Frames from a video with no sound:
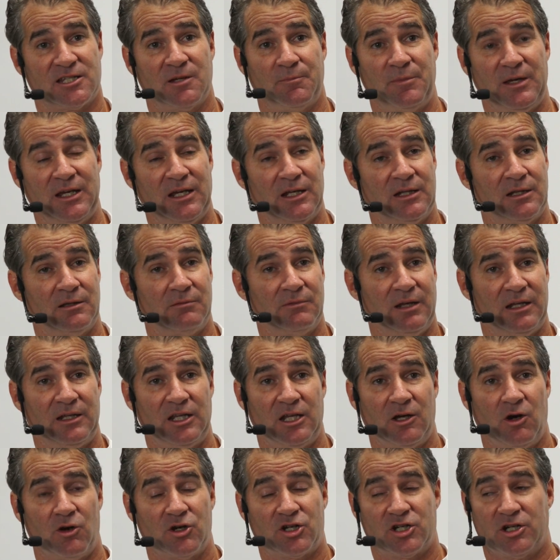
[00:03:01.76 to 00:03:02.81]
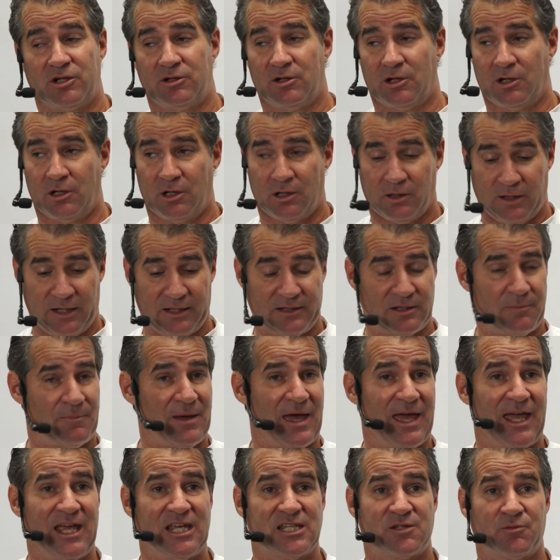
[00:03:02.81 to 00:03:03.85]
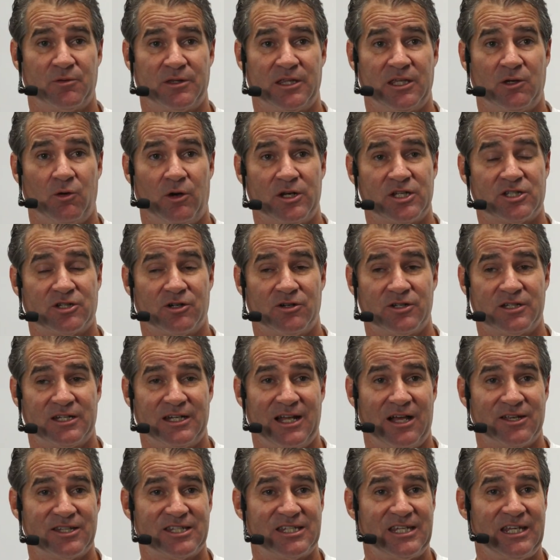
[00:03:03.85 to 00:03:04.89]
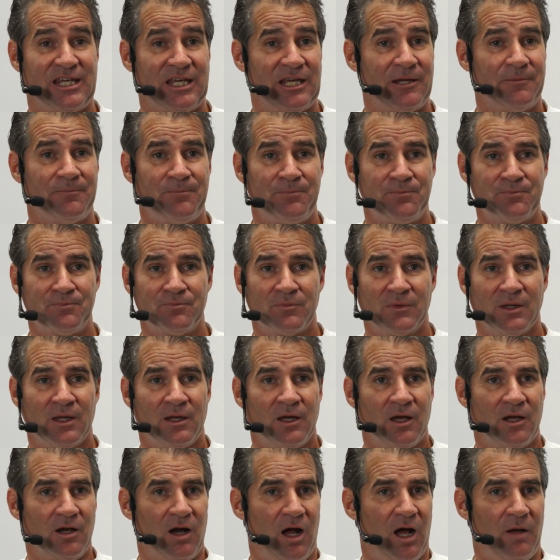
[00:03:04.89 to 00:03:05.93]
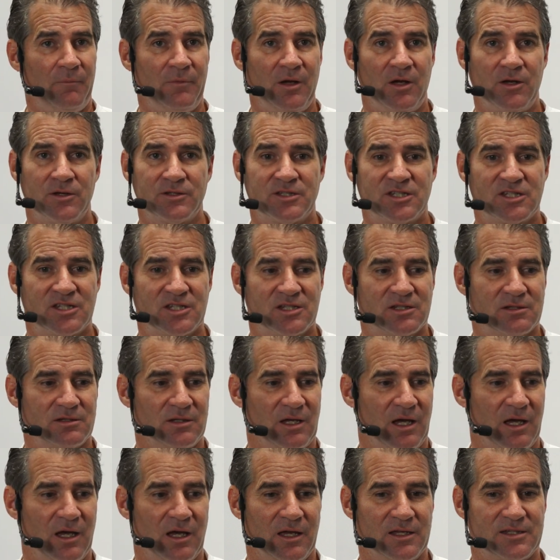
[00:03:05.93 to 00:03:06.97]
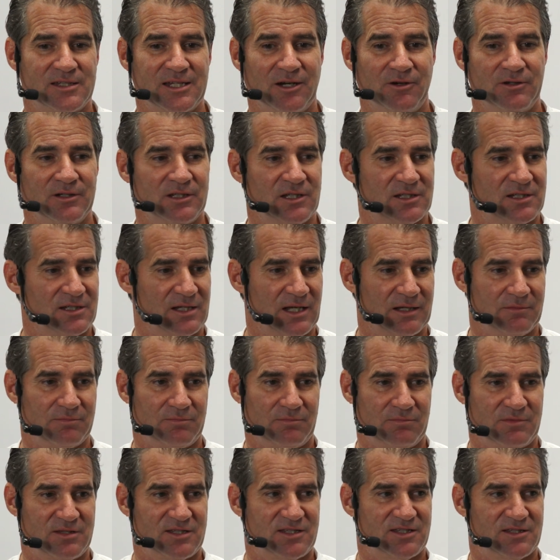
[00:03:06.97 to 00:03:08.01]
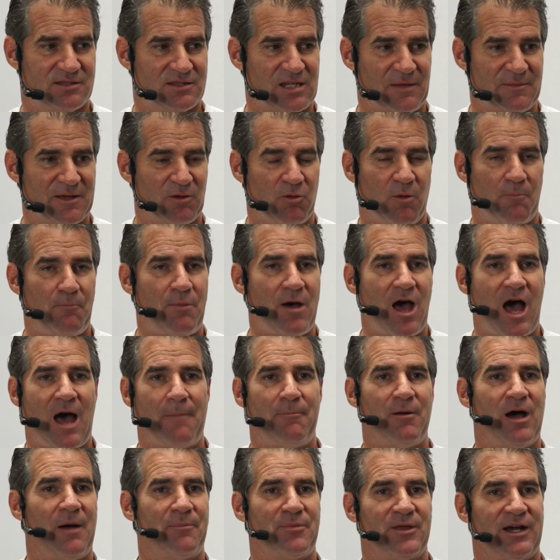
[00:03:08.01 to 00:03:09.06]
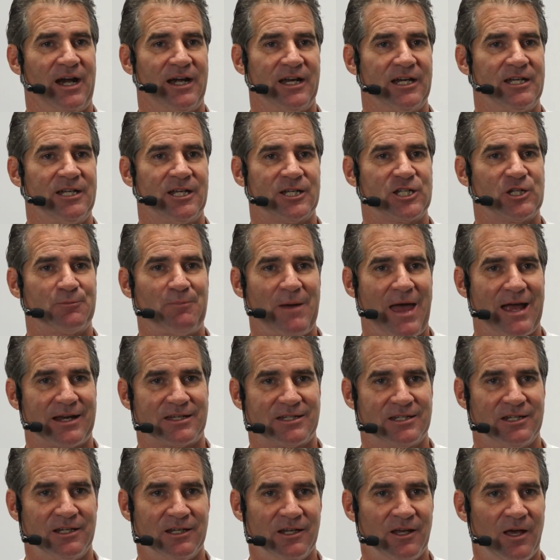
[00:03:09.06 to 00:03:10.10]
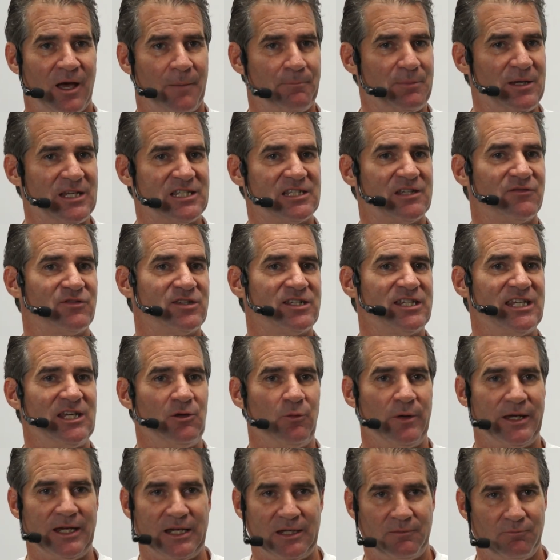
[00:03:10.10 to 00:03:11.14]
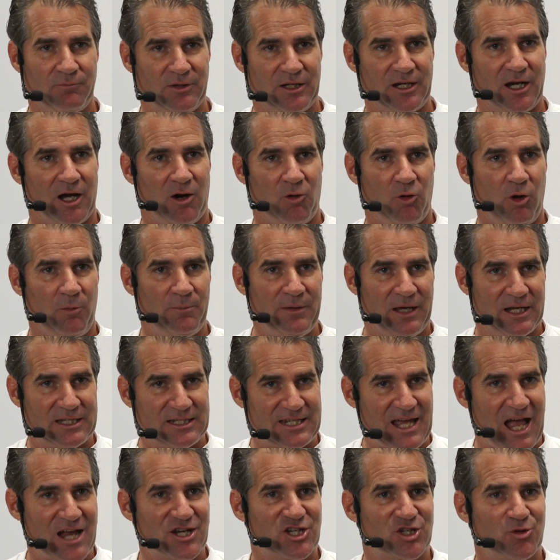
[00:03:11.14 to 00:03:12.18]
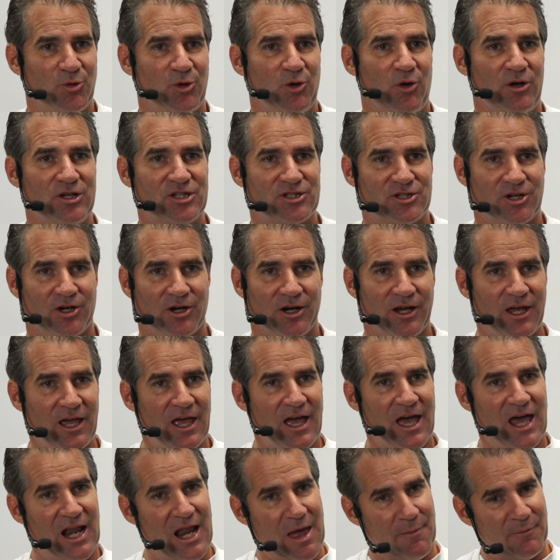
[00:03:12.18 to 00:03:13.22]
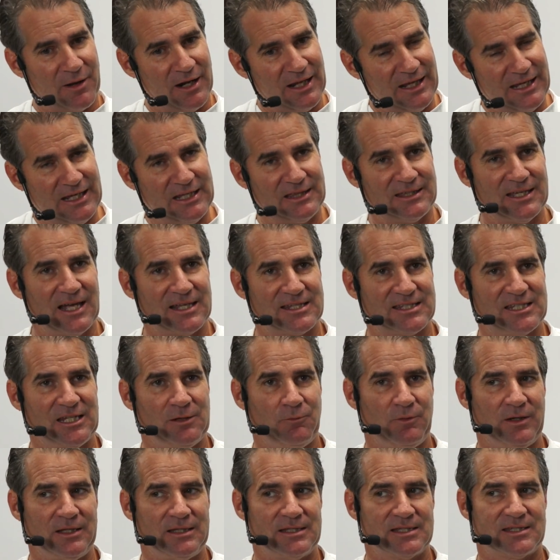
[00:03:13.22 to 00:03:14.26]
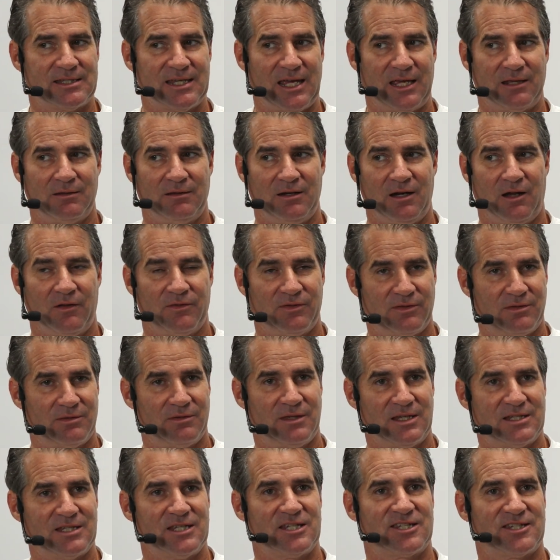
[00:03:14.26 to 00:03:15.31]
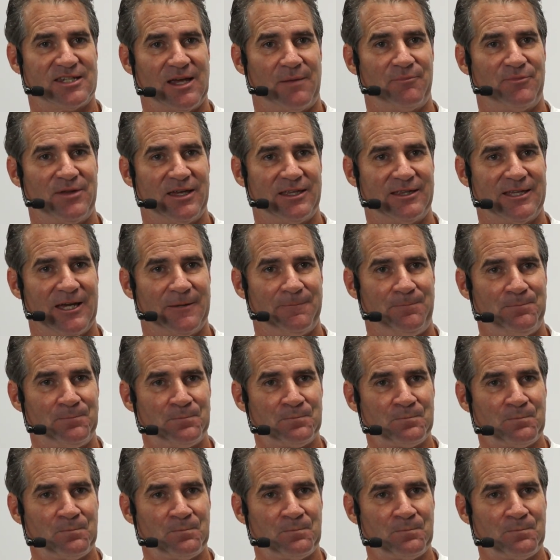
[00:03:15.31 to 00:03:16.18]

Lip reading: to be in the ocean or in the bays with the oysters, and I'll see almost just like something will pop up that I didn't expect. A piece of seaweed, will be attached to an oyster, and I'm going to eat that seaweed and say, this is something that